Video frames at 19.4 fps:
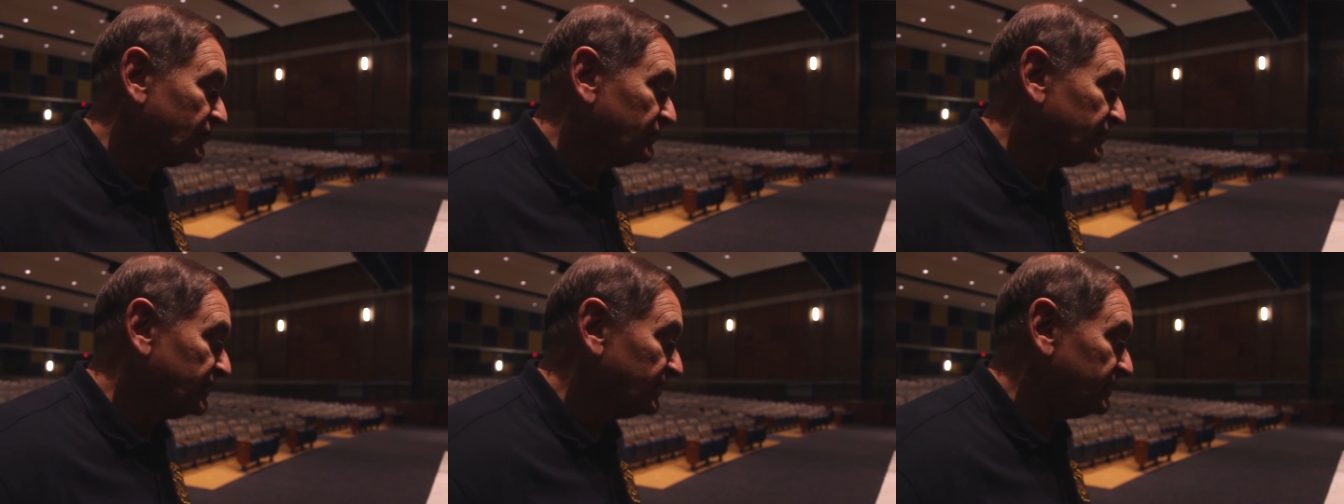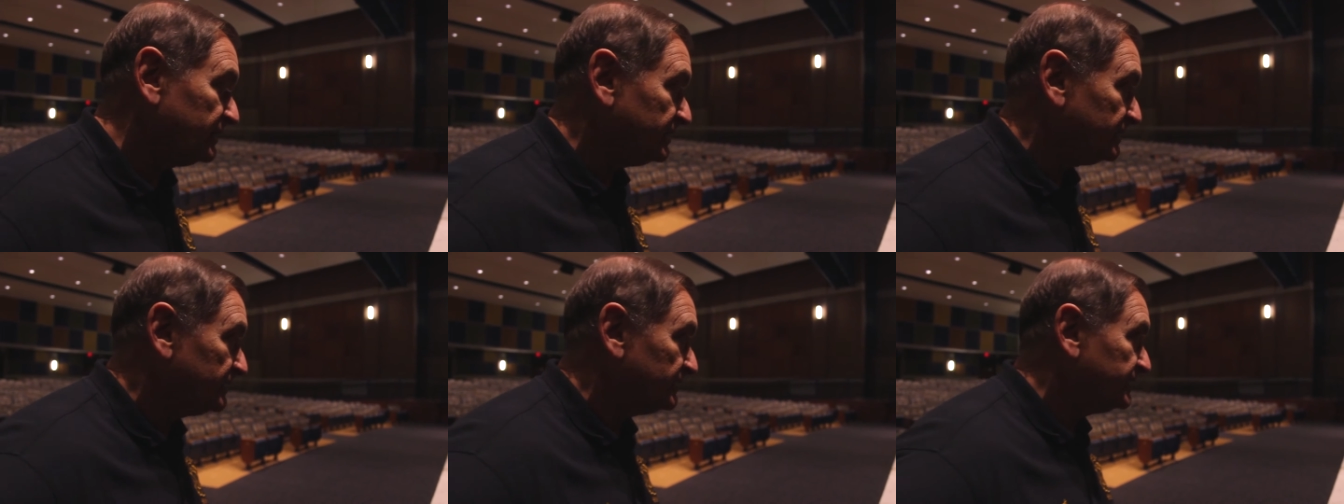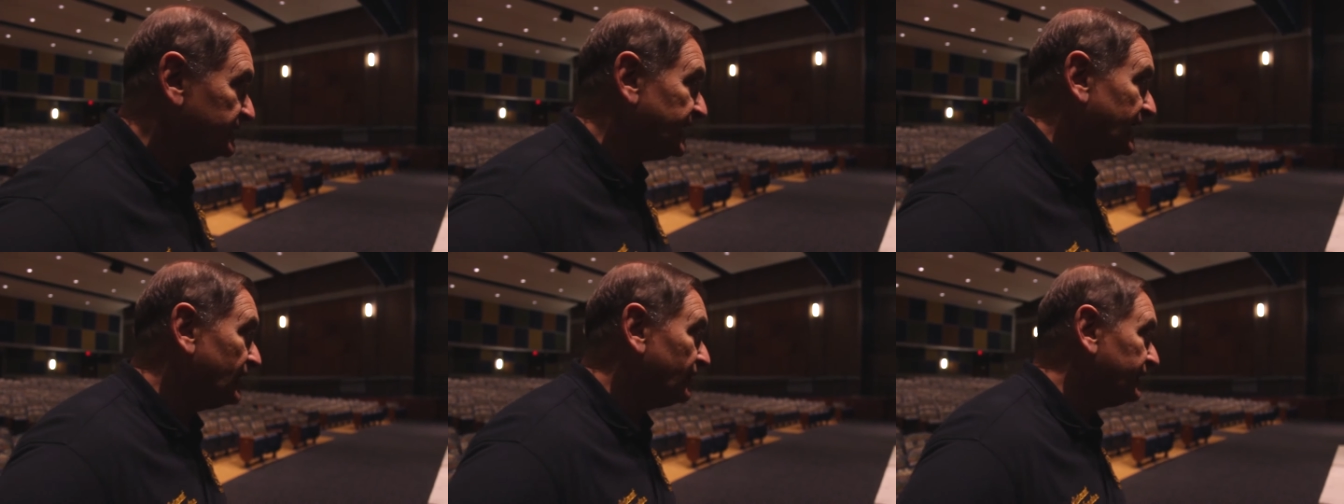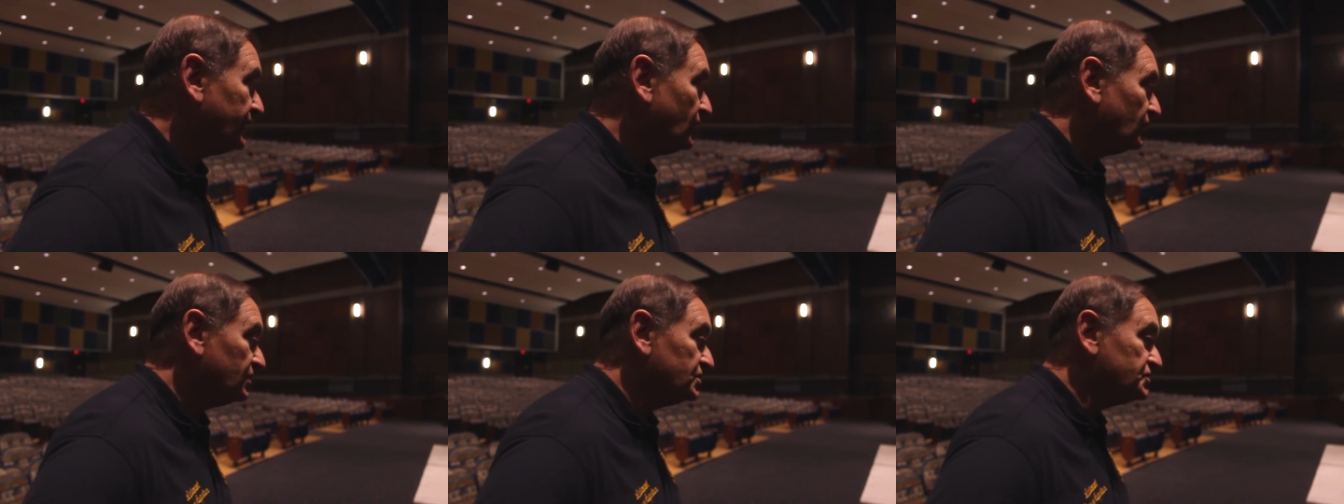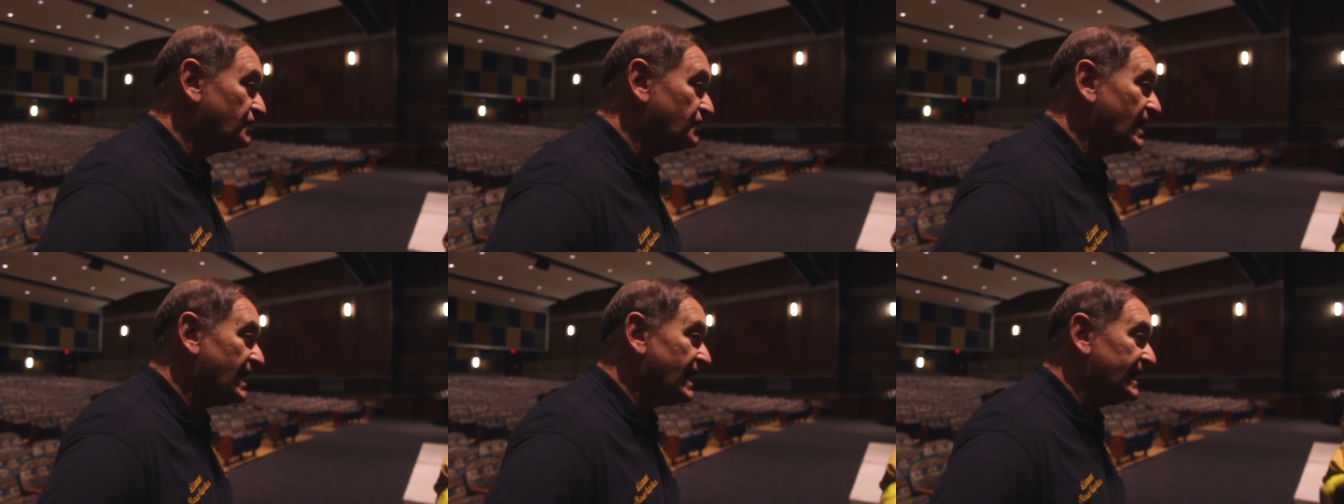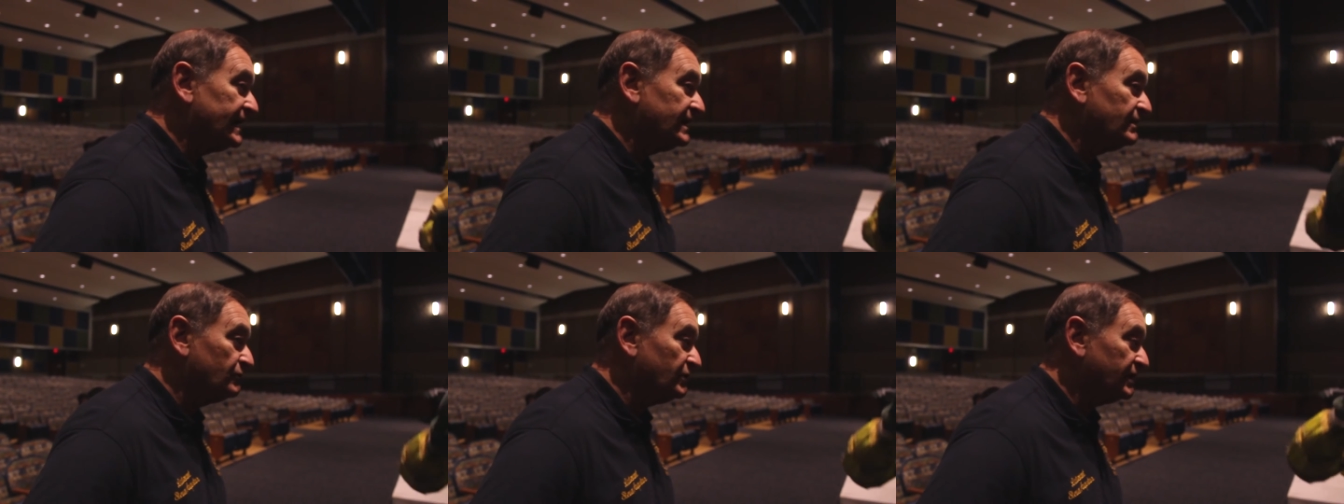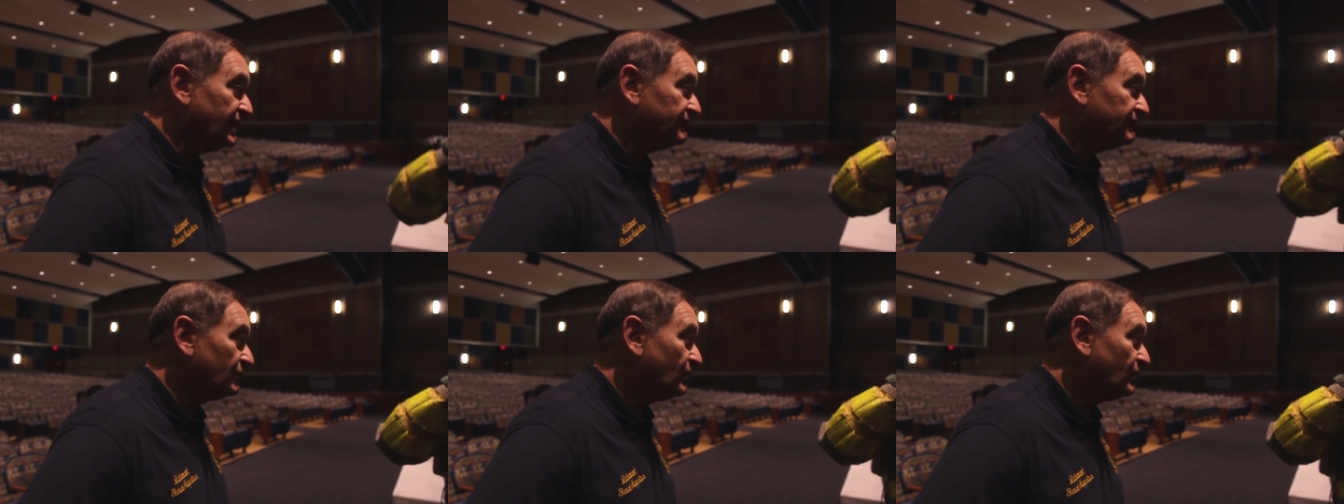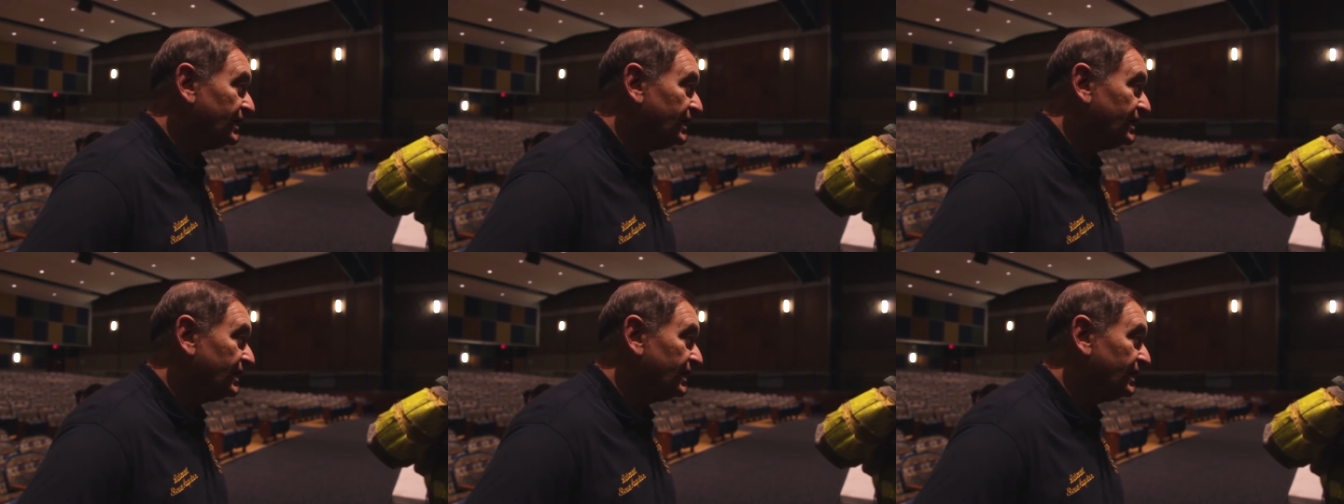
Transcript: gonna carry or drag whatever